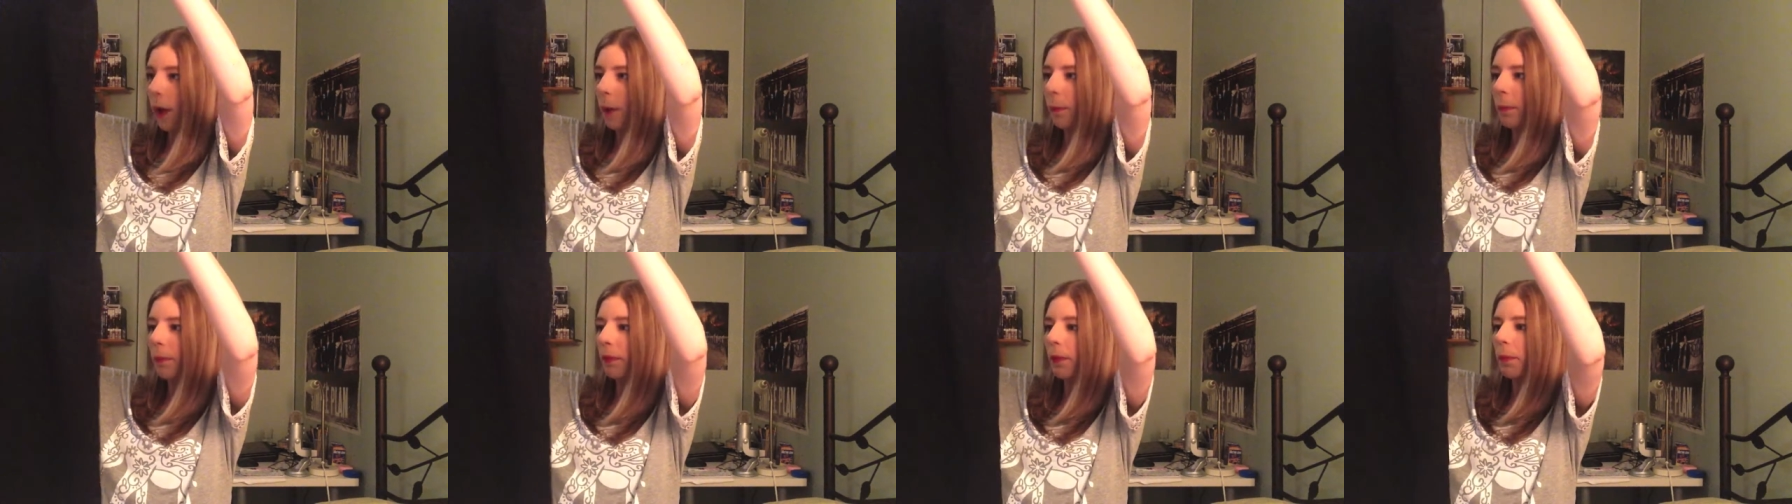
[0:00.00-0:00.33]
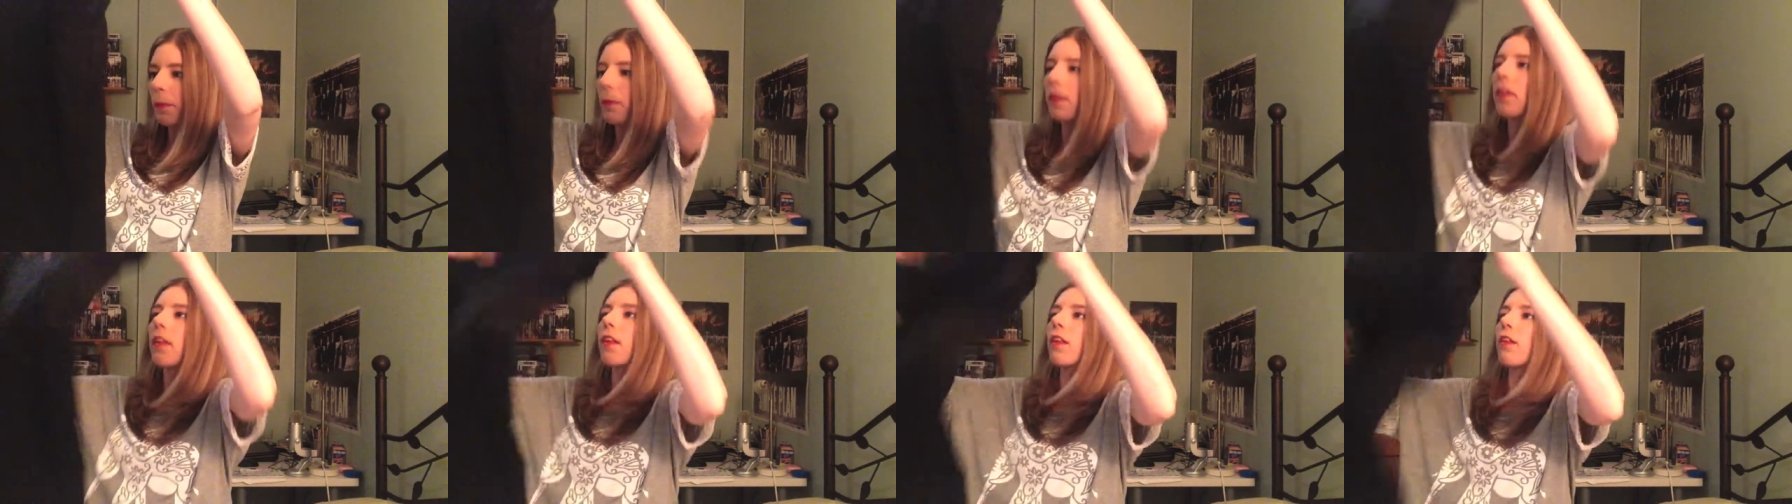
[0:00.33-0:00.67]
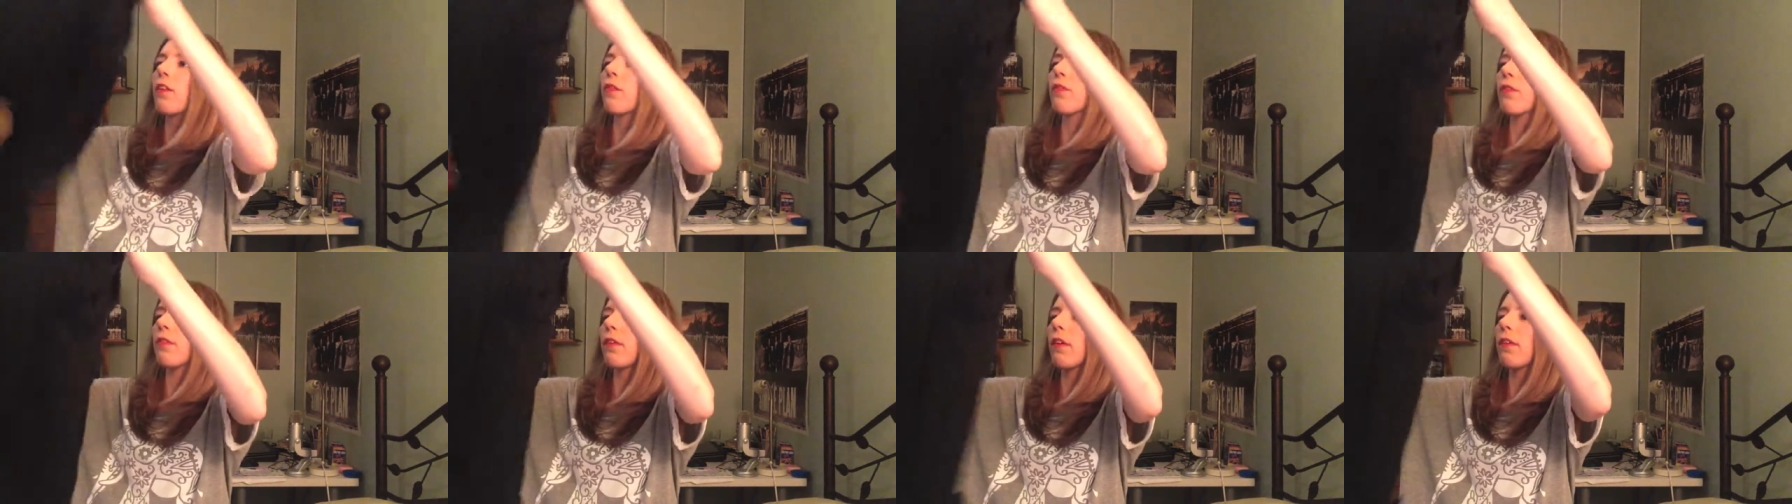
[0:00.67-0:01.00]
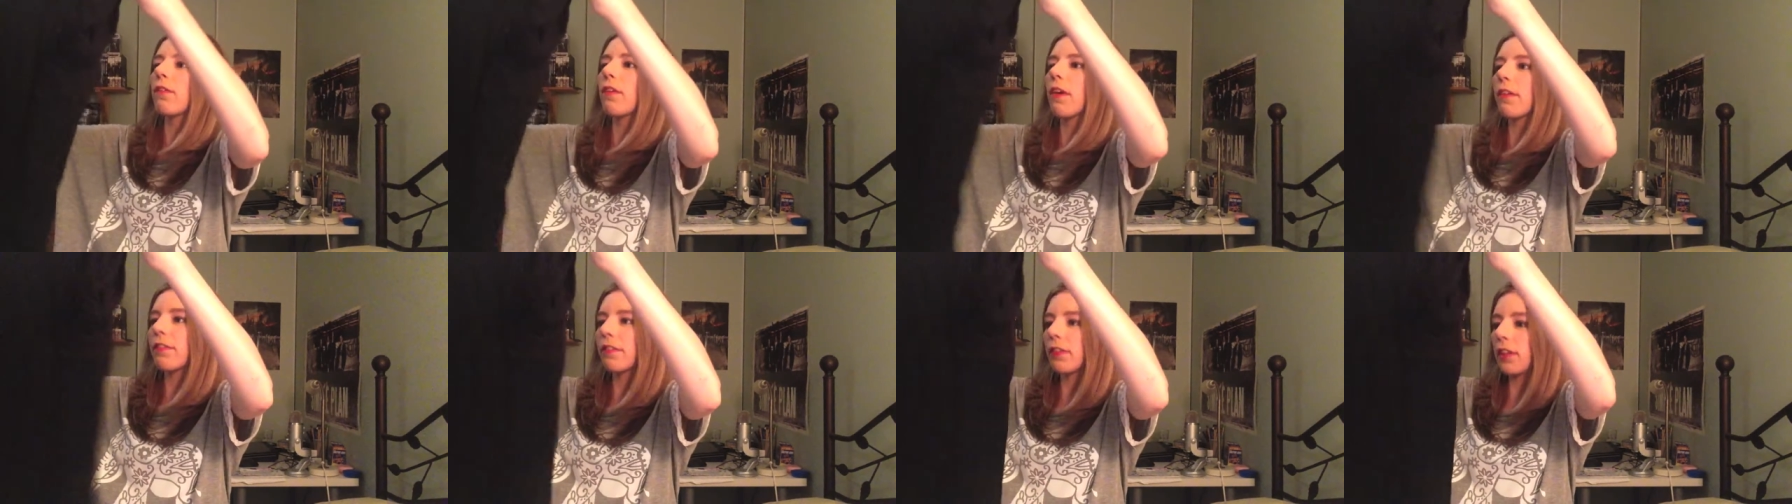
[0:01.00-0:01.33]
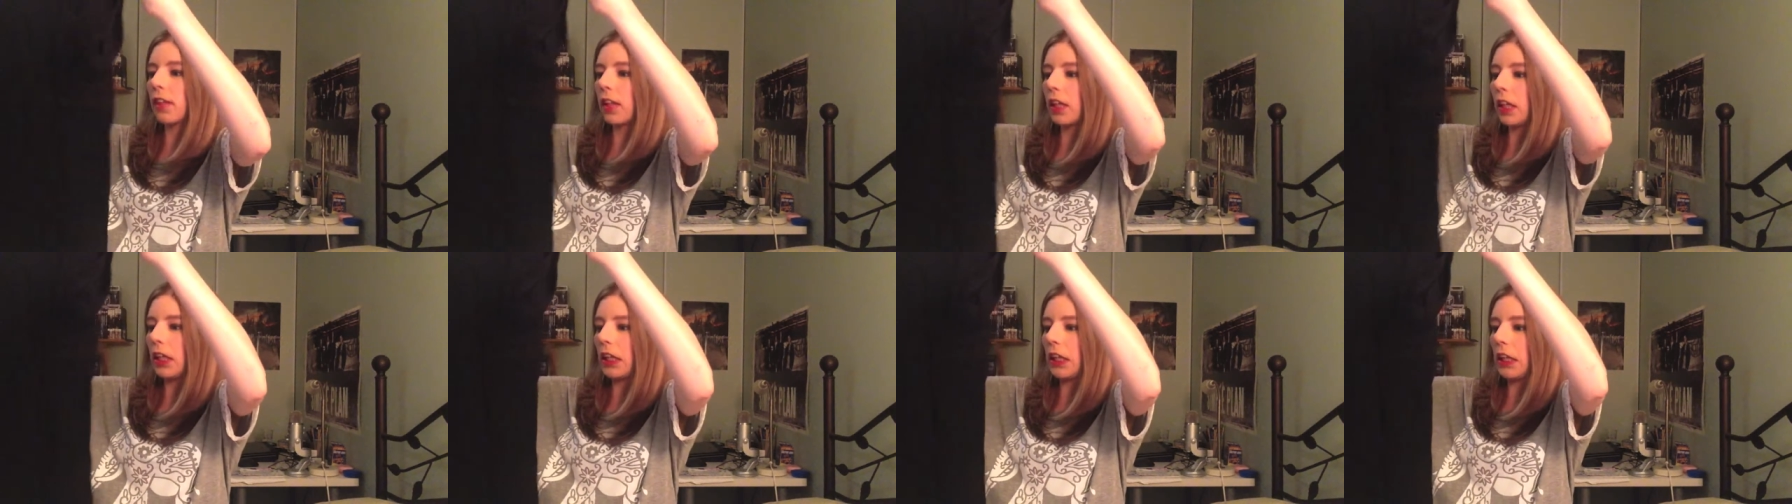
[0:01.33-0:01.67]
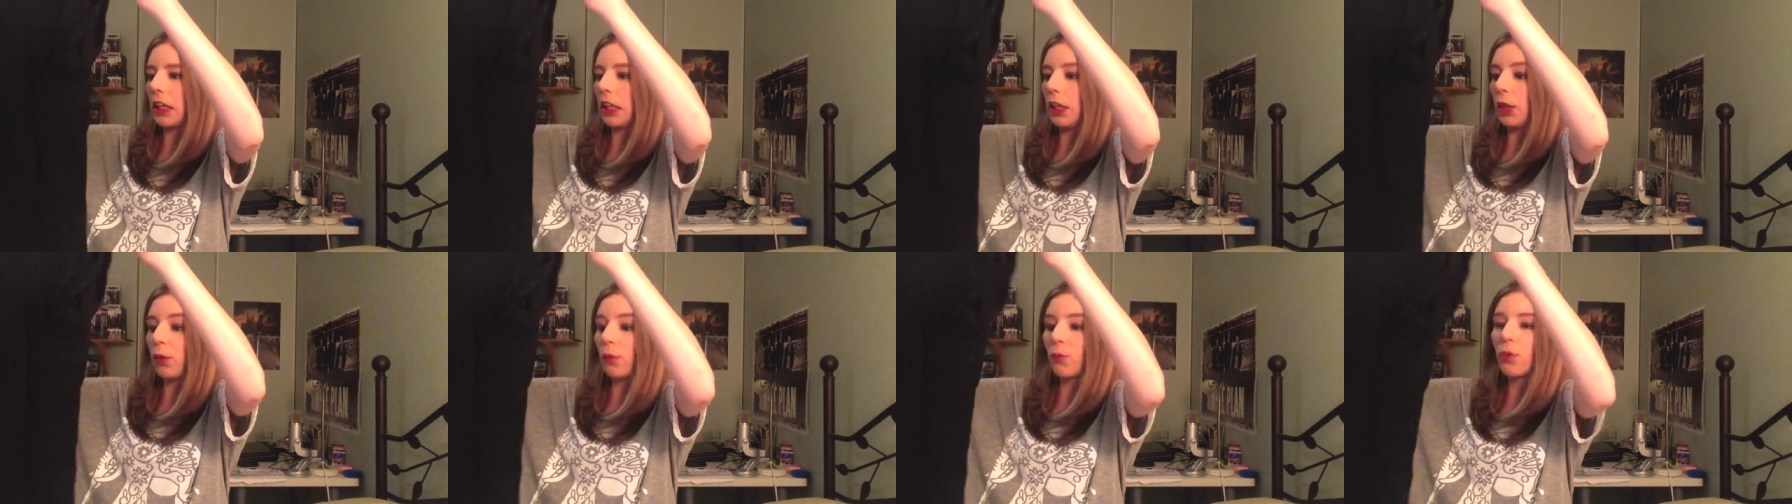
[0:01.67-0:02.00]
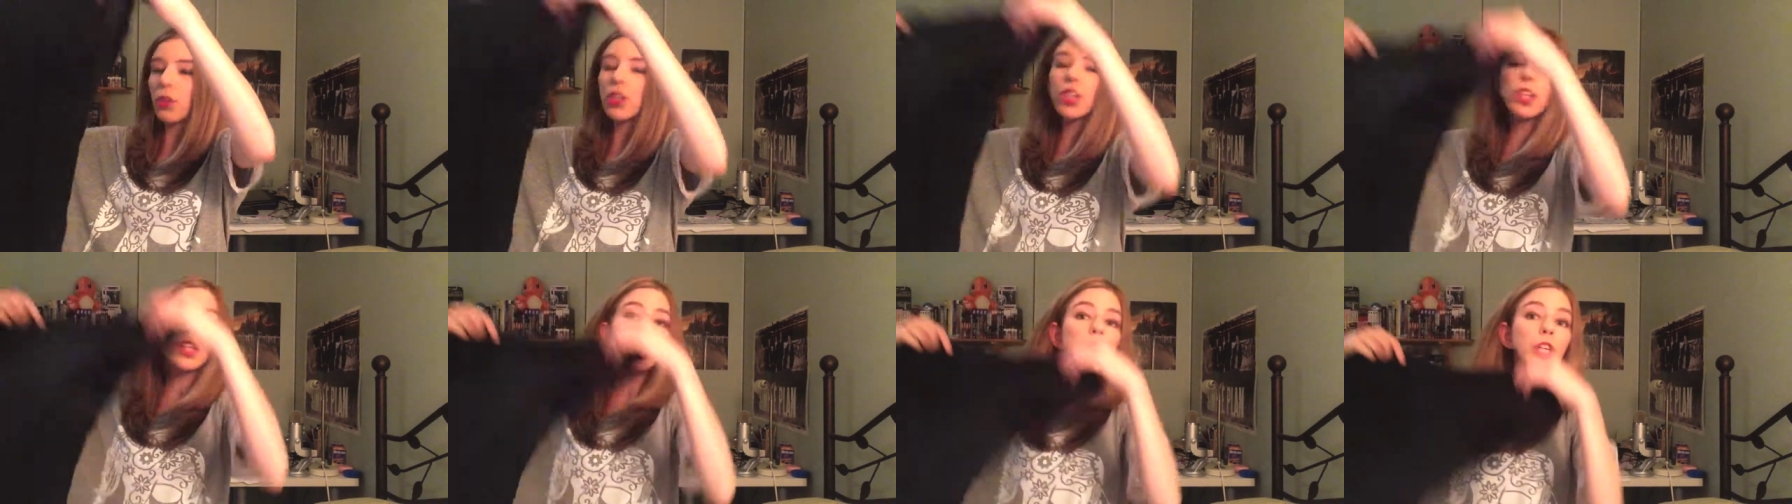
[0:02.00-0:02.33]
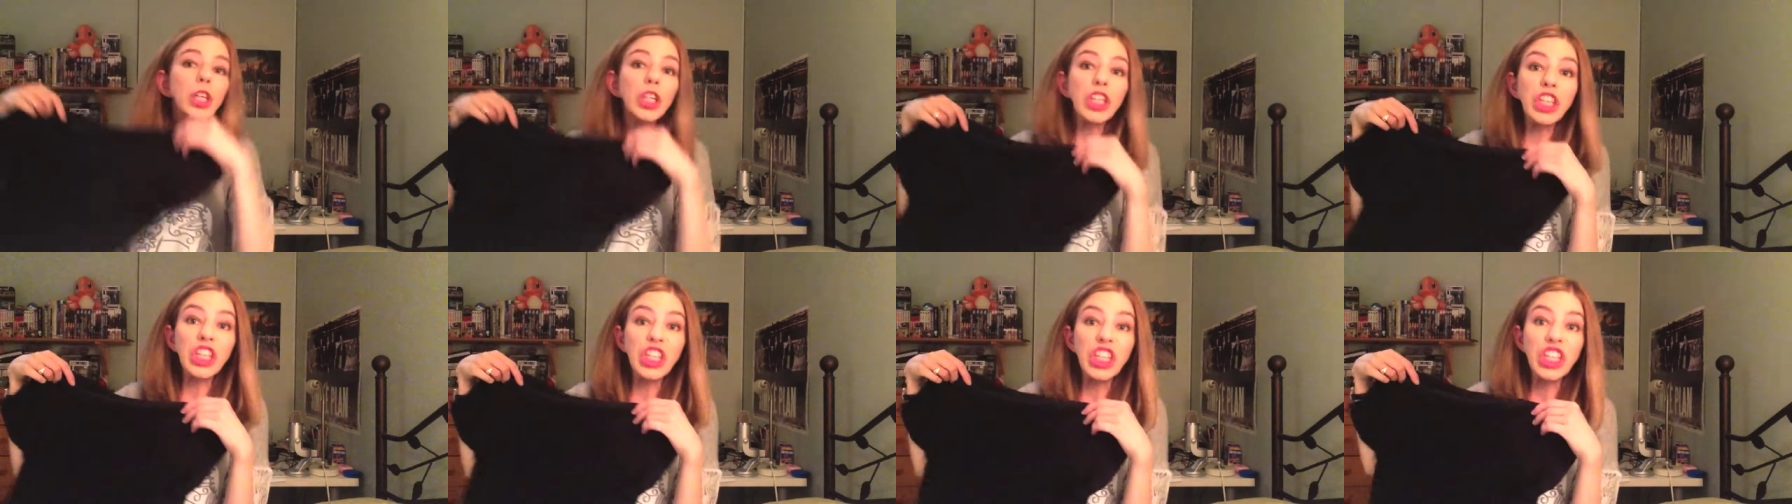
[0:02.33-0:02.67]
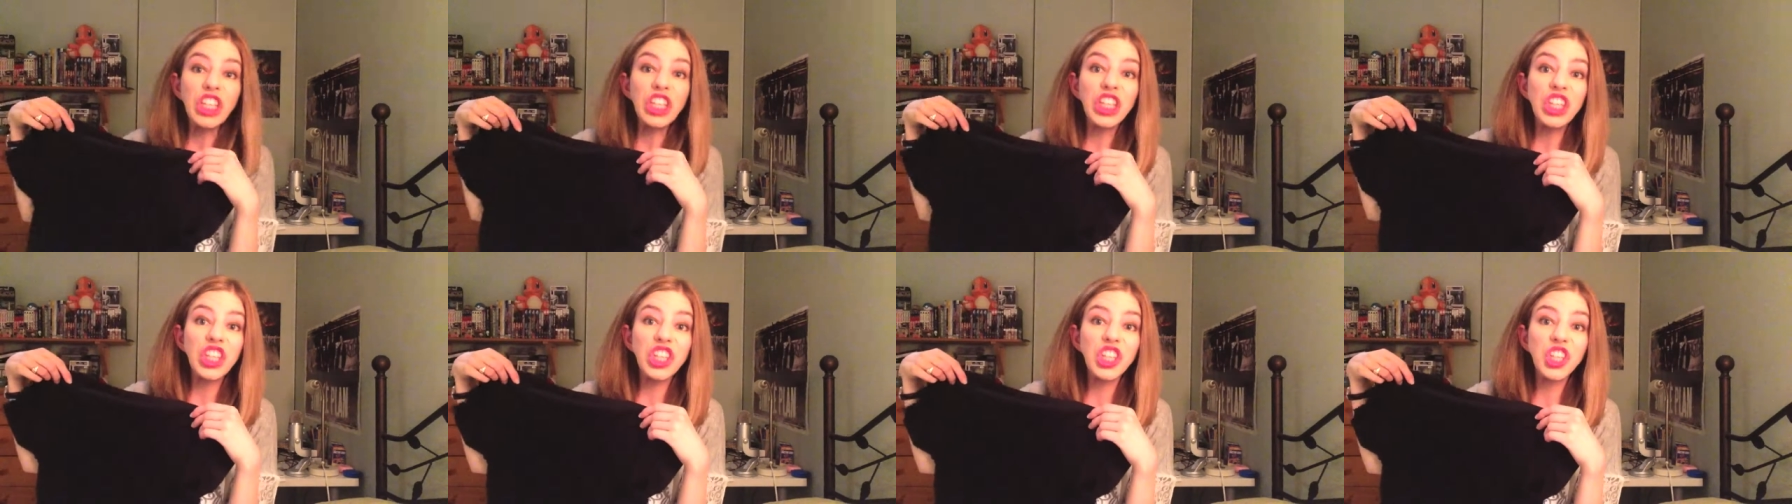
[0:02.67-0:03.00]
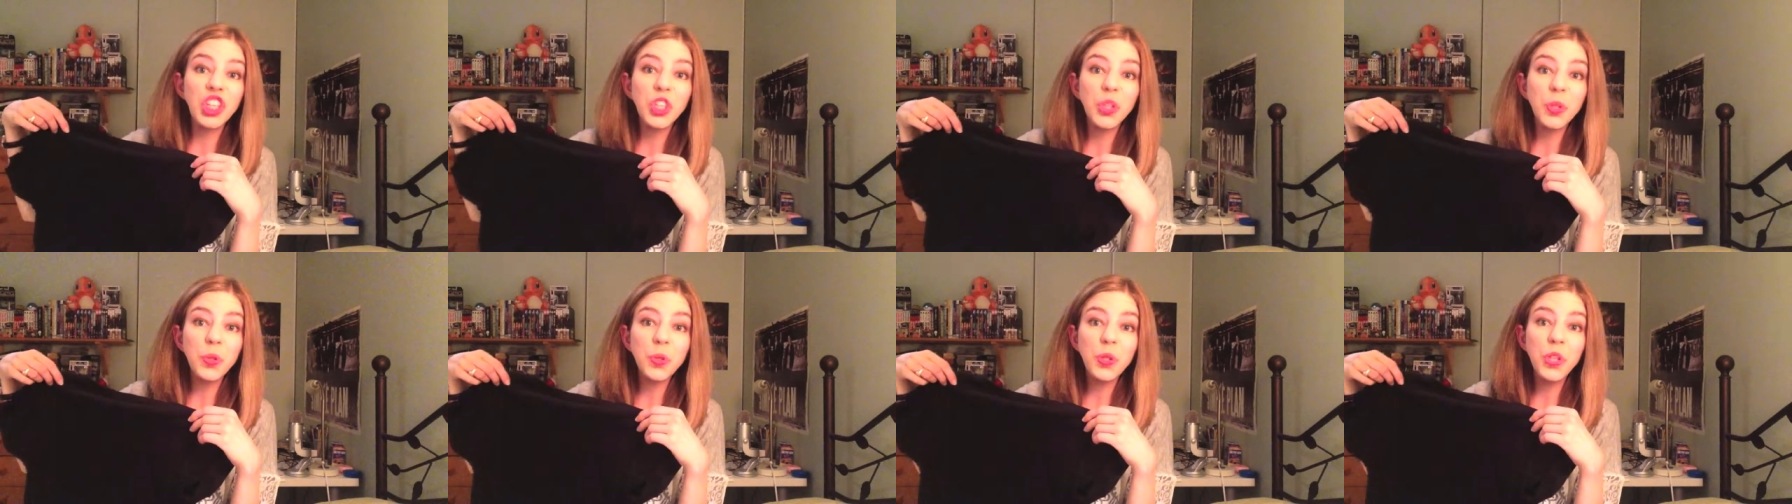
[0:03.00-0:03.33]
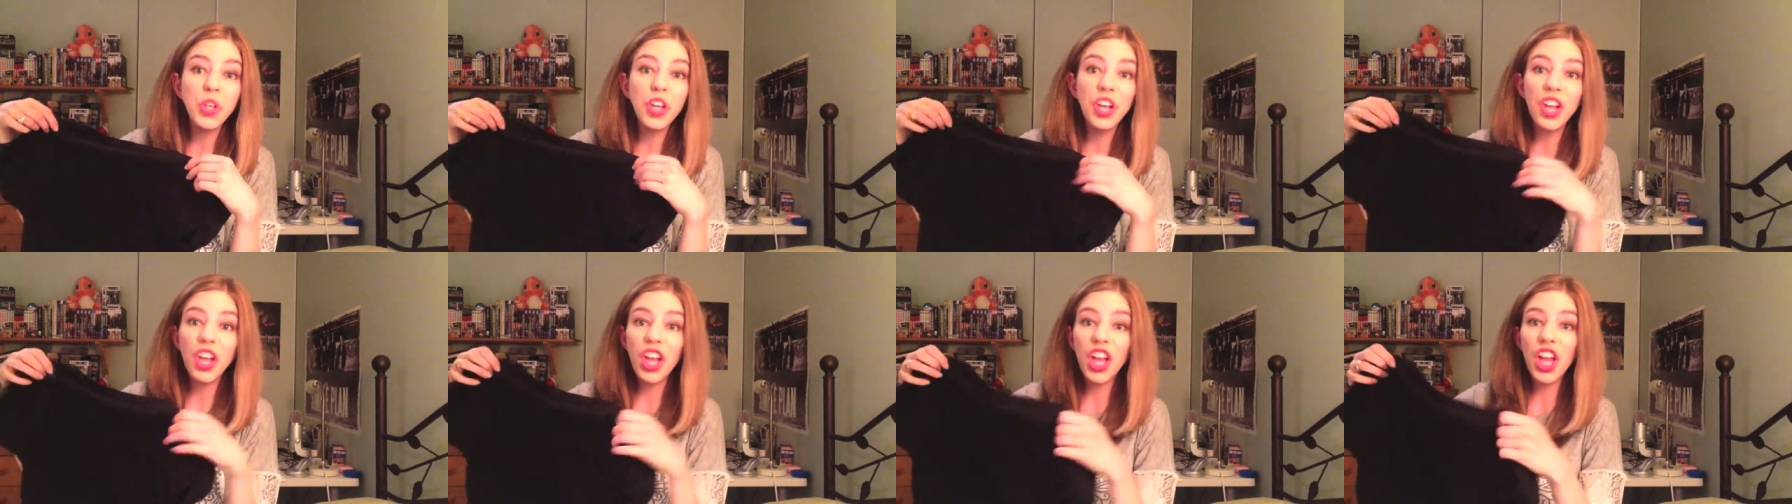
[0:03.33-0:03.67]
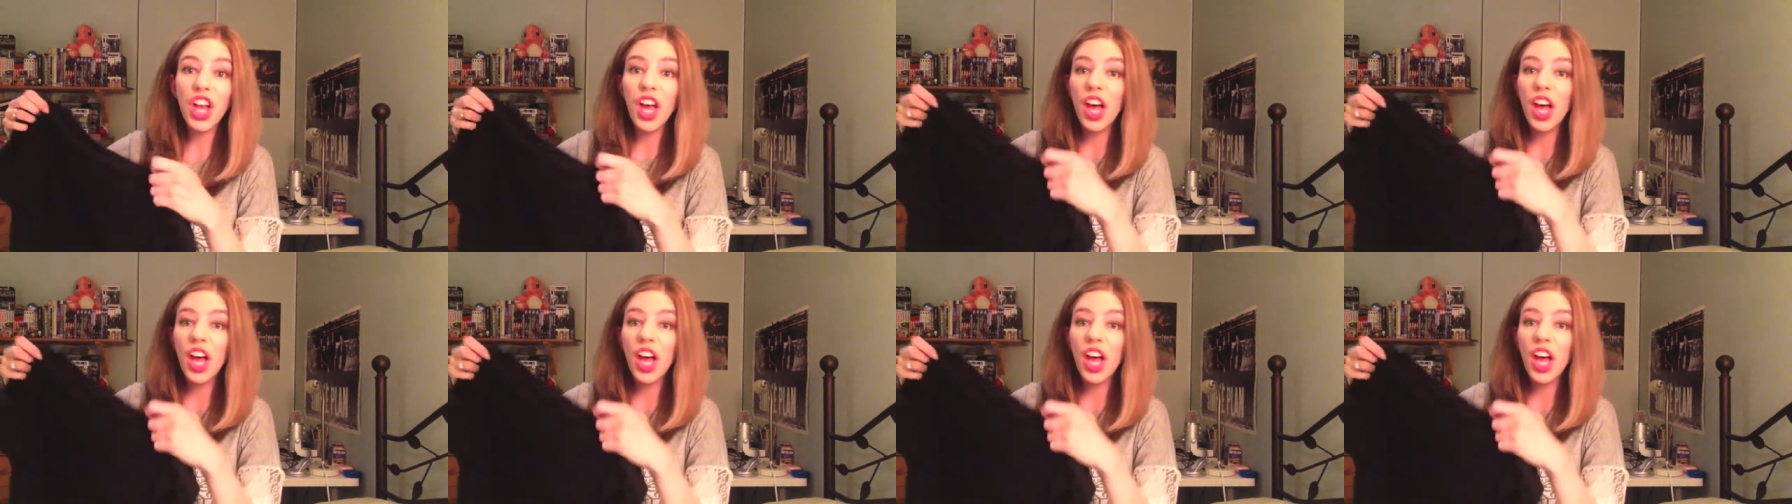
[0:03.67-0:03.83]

I'm presuming this is referencing the original puzzle.